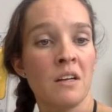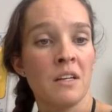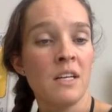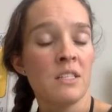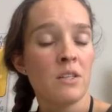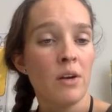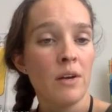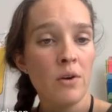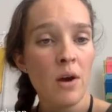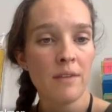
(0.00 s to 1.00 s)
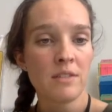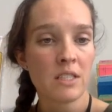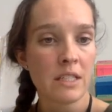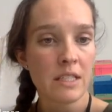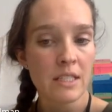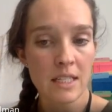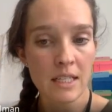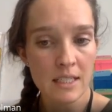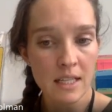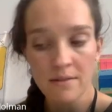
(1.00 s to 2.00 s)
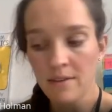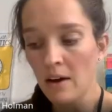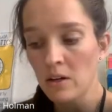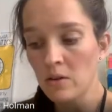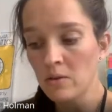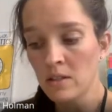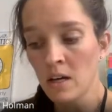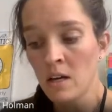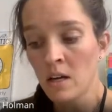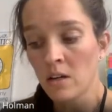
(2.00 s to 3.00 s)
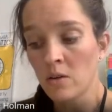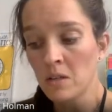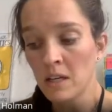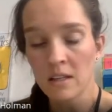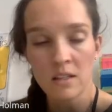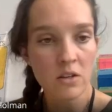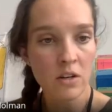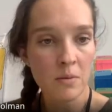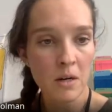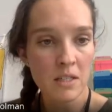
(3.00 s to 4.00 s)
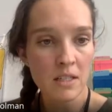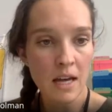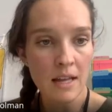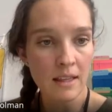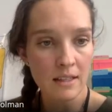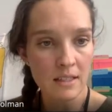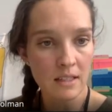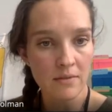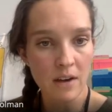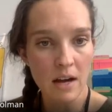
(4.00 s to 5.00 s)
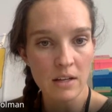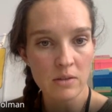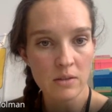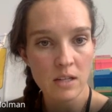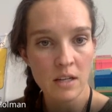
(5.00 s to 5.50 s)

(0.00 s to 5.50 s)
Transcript: Okay, so if you have just a distinct set of values using these curly braces and listing the values.